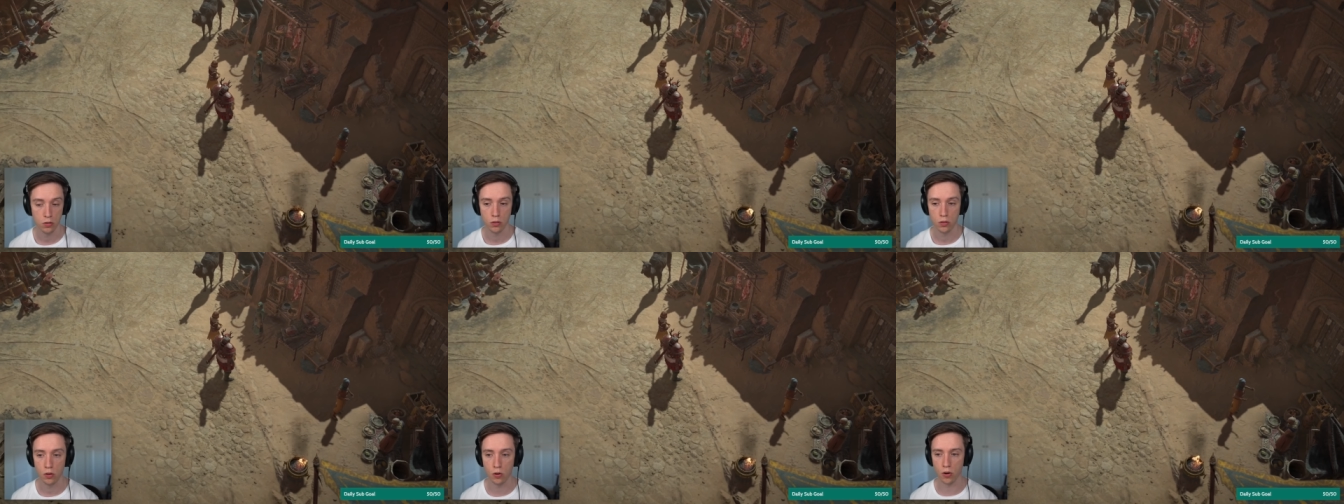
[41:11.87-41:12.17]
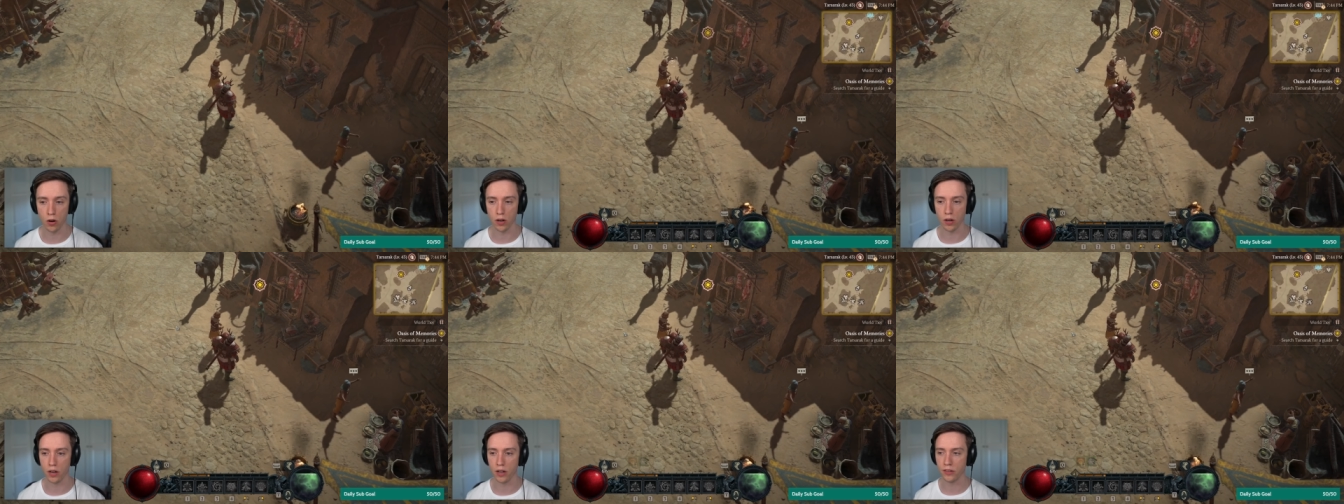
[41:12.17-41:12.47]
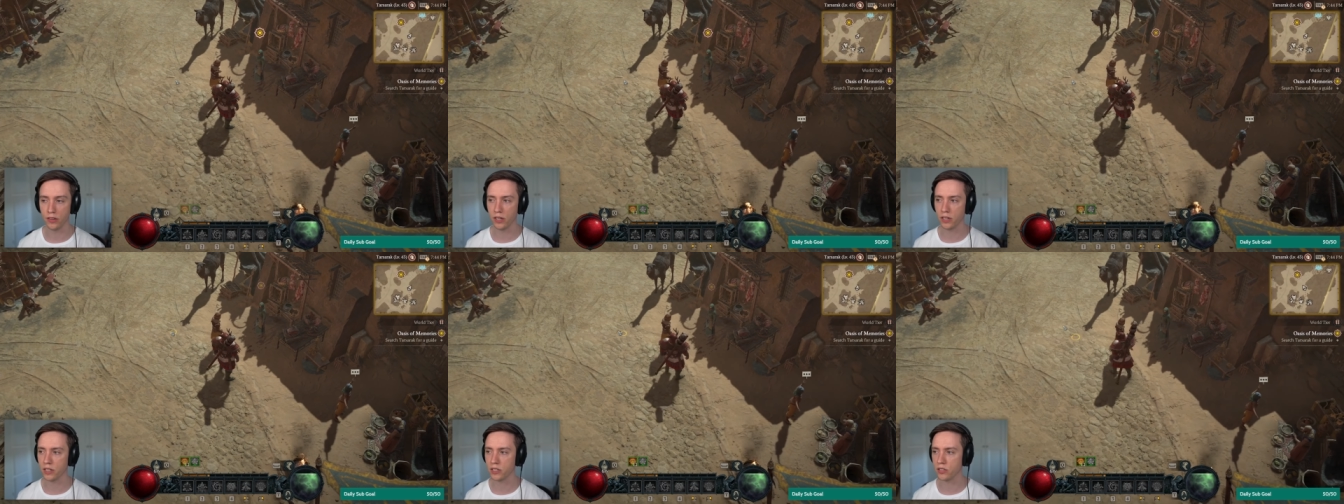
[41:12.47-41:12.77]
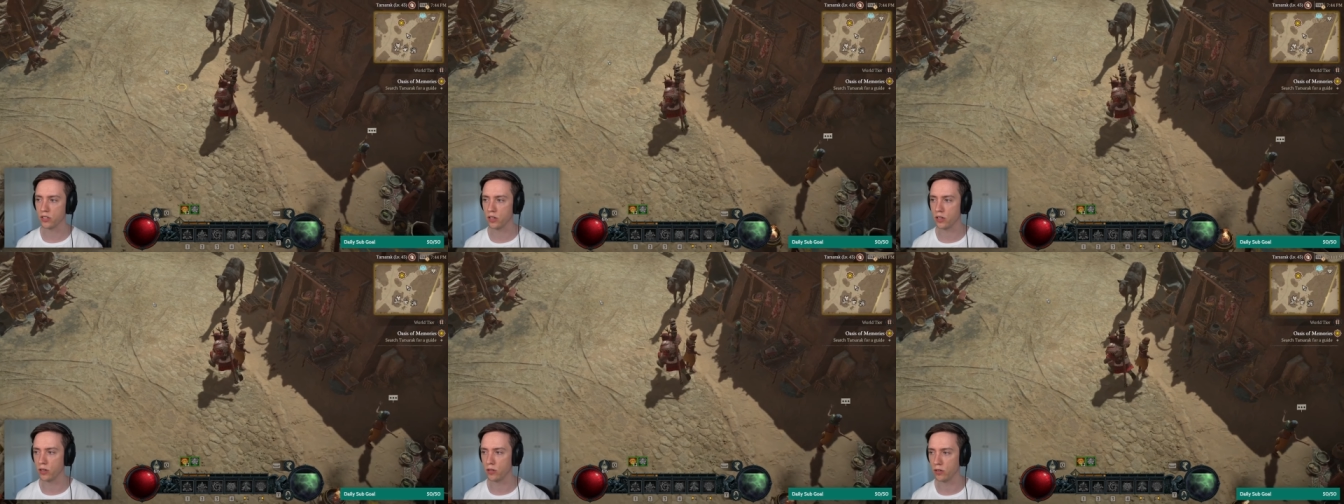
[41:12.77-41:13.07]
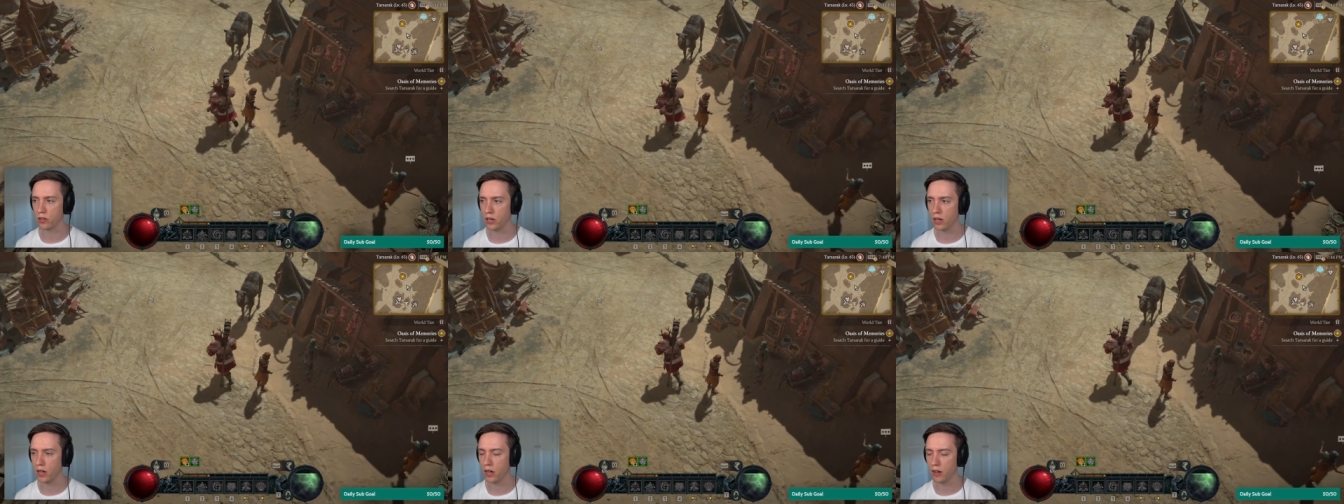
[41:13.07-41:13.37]
Okay, I think that's a no.
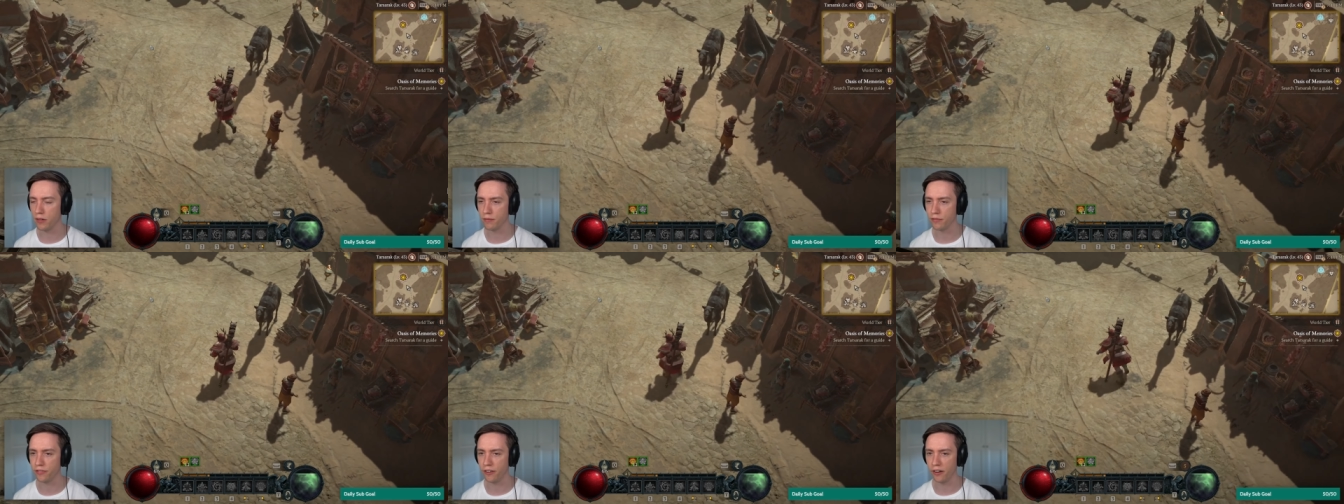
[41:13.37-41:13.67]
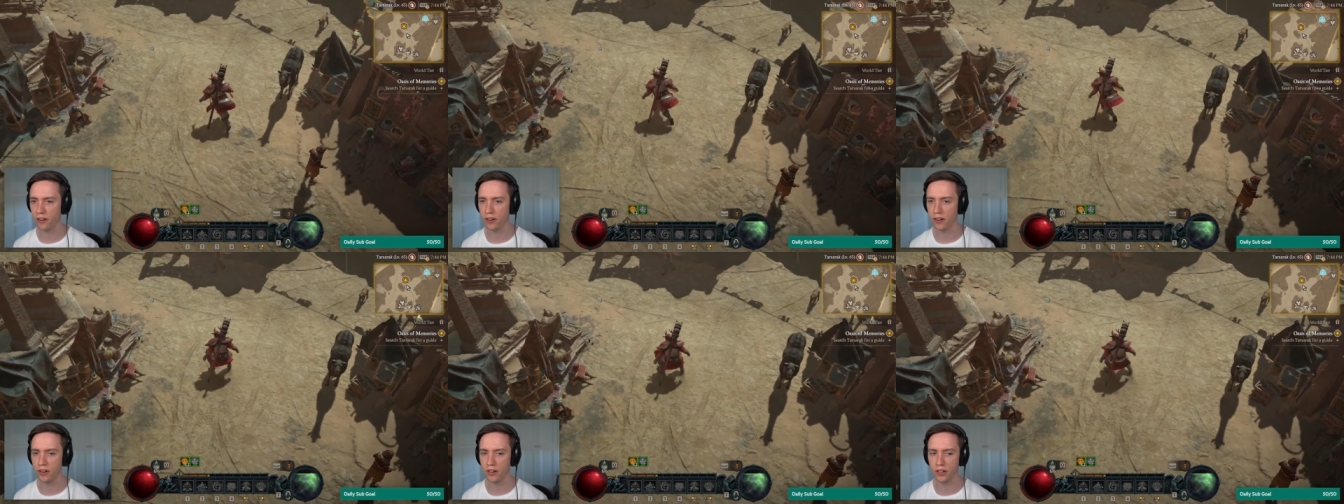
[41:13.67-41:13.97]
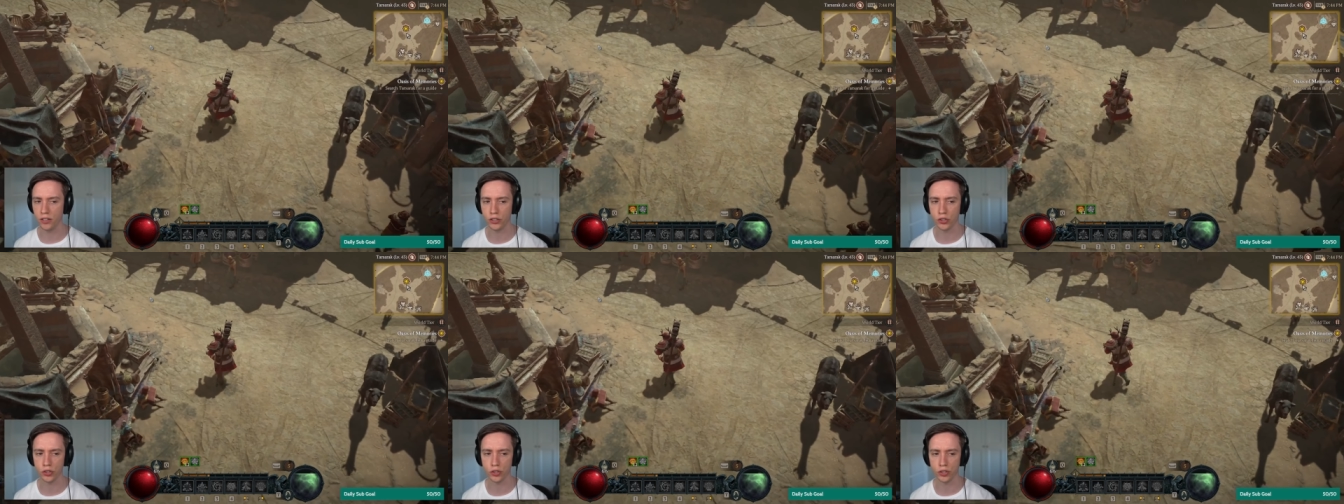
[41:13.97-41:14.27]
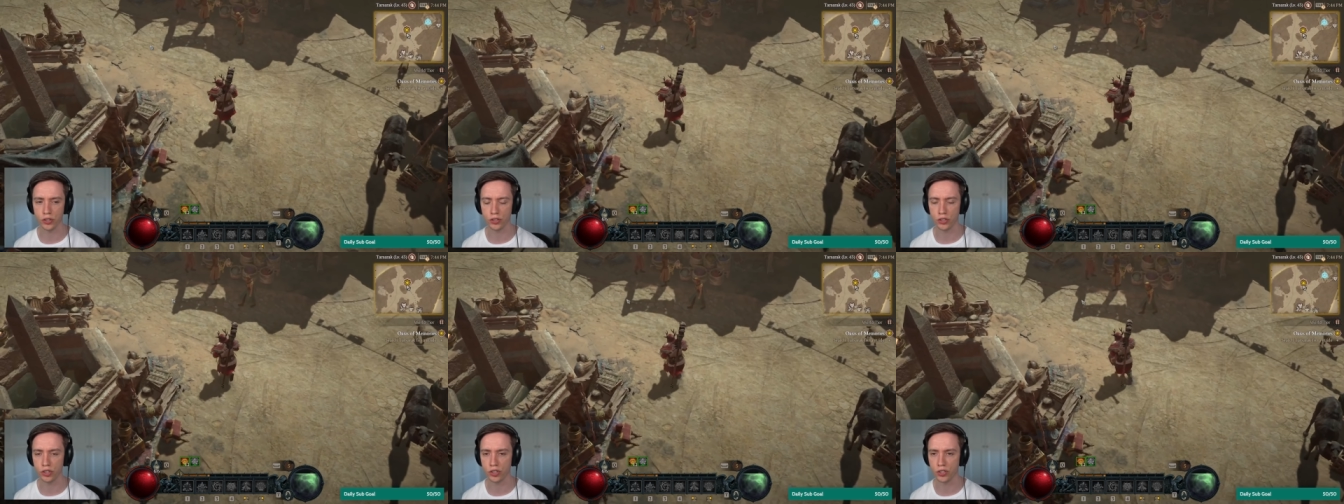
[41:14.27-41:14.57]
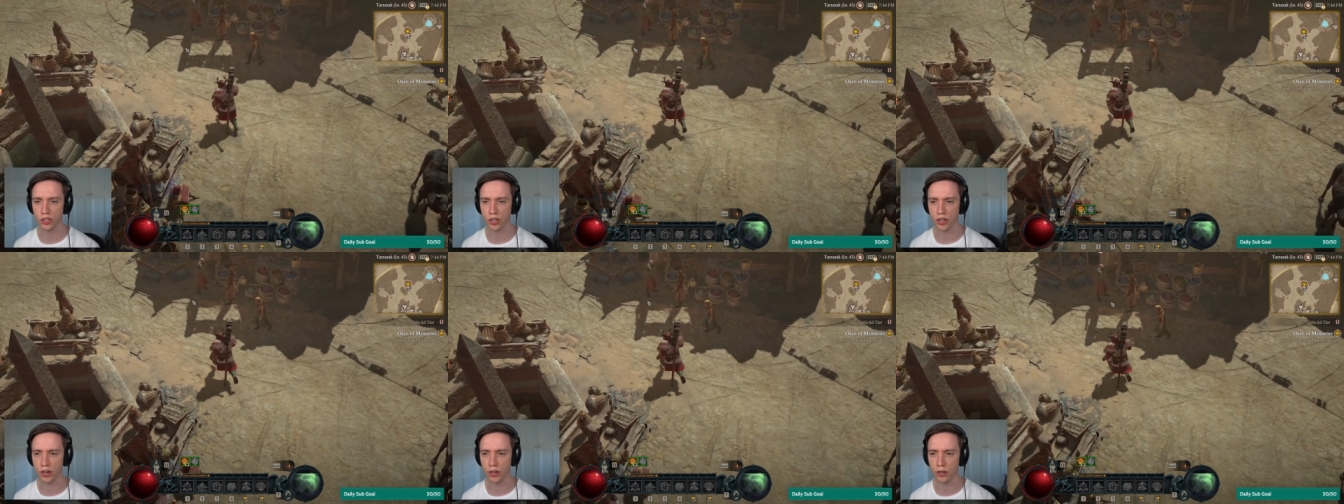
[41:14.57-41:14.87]
I'm fairly sure she's
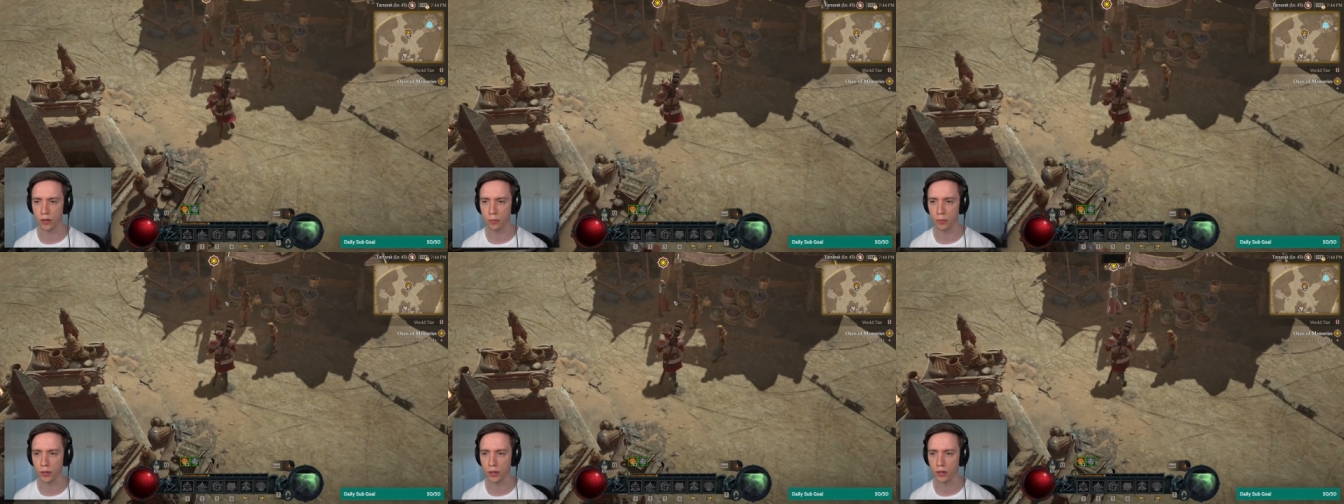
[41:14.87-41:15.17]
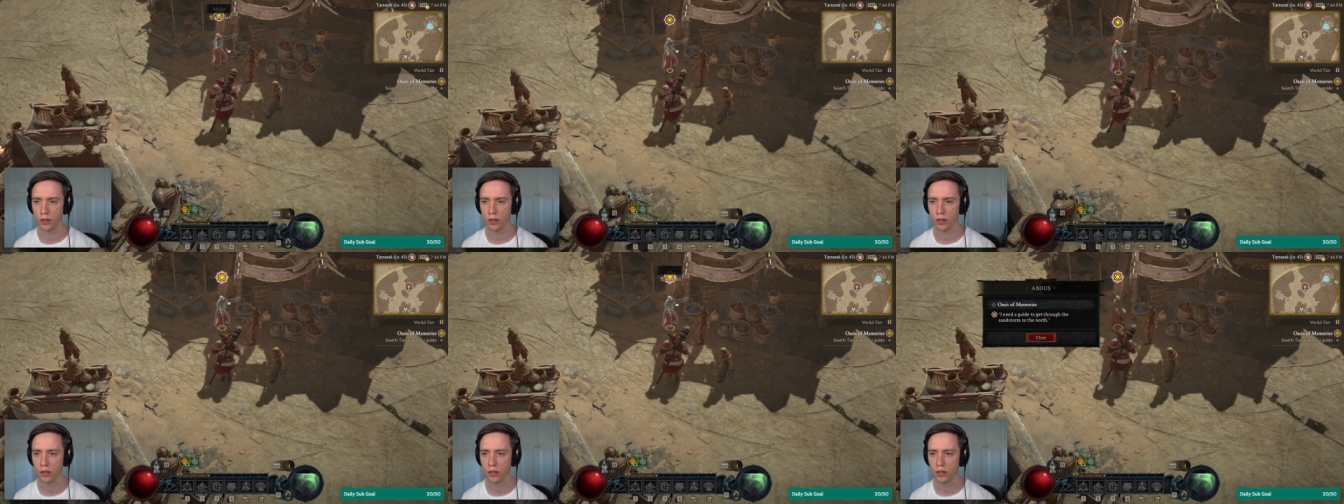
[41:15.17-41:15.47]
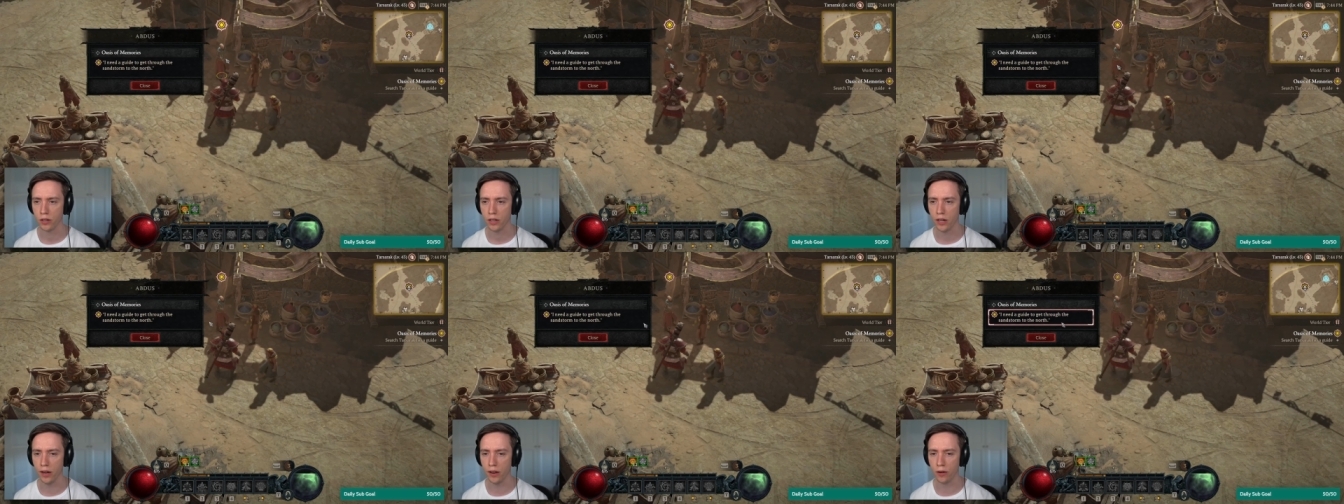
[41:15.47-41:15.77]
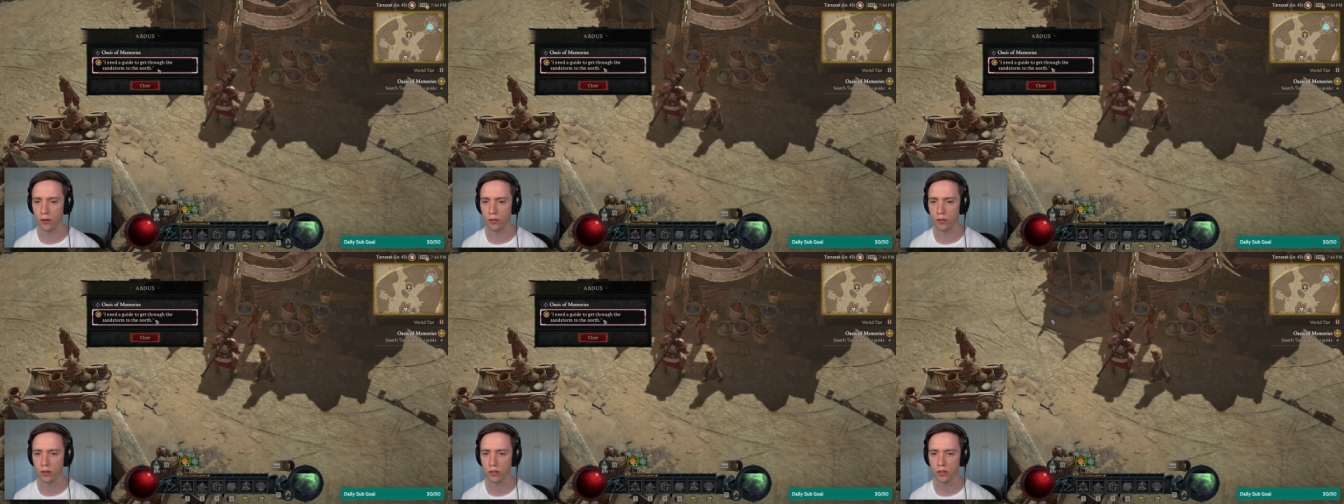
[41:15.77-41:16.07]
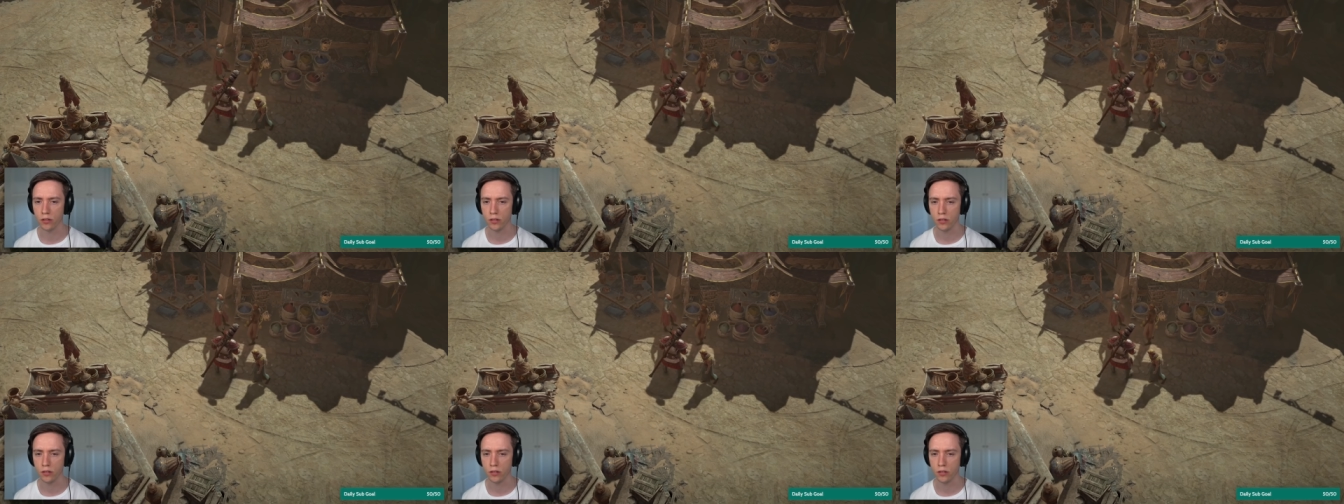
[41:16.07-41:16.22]
not gonna help me. Hello.